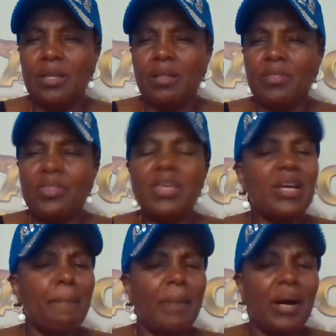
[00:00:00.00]
Think
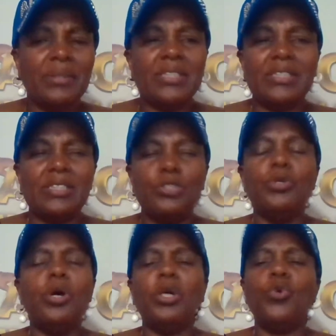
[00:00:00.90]
about it. Do
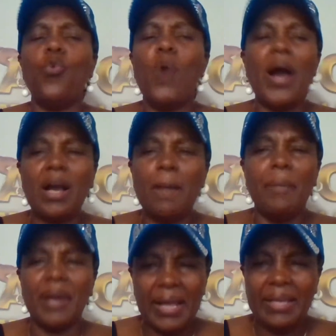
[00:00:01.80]
not work
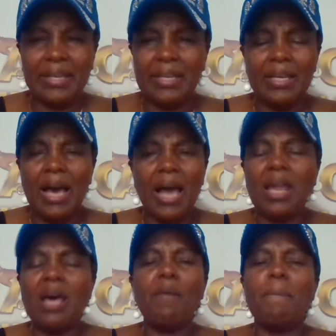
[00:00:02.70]
blind. A
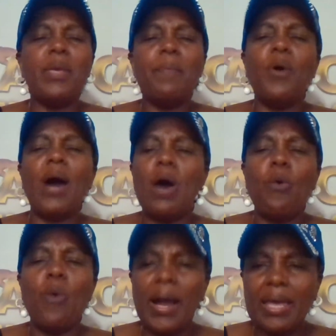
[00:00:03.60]
lot of people are
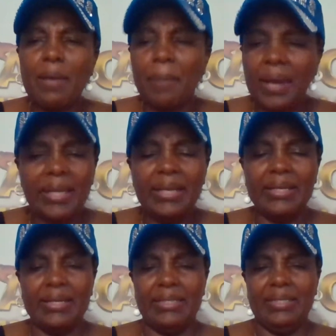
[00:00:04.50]
working
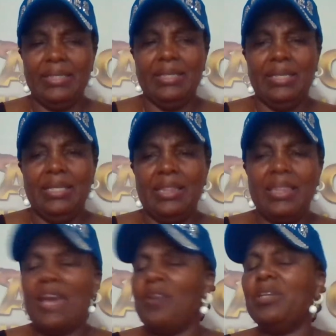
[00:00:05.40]
blindly. They
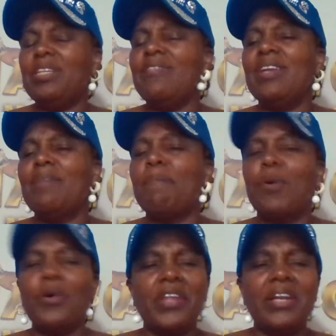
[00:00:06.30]
are not even
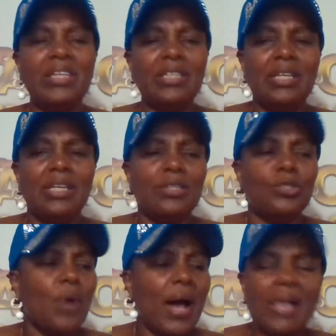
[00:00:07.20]
bothering
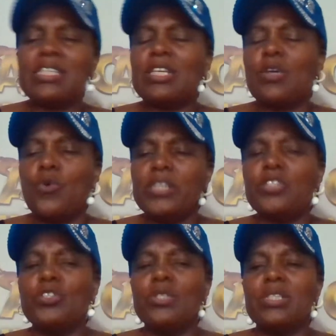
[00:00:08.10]
to ask
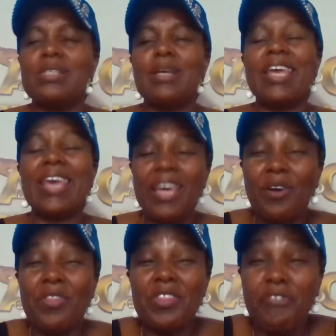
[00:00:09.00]
questions. Get
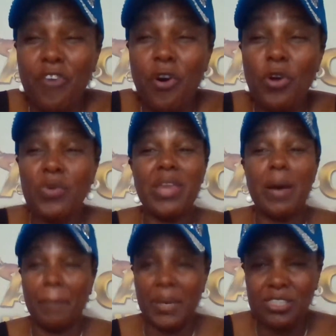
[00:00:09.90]
on the phone with
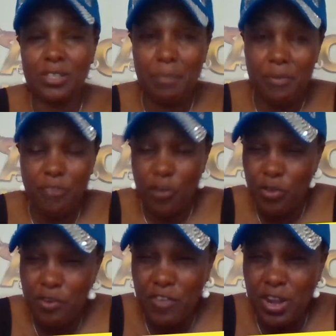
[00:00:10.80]
that person before
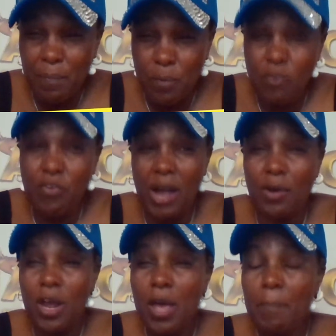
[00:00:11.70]
you even move out,
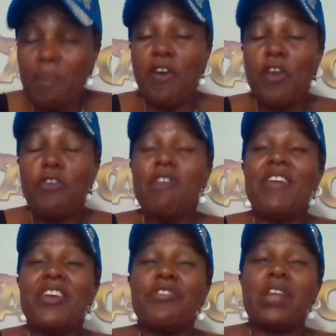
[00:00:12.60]
before you
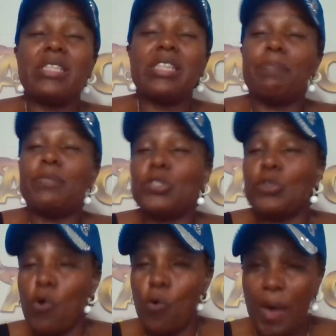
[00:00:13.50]
even dress up
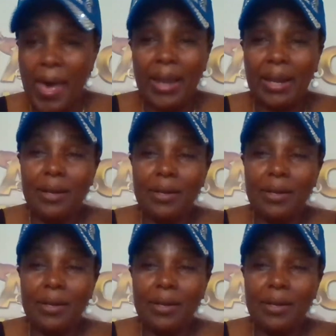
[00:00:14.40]
so well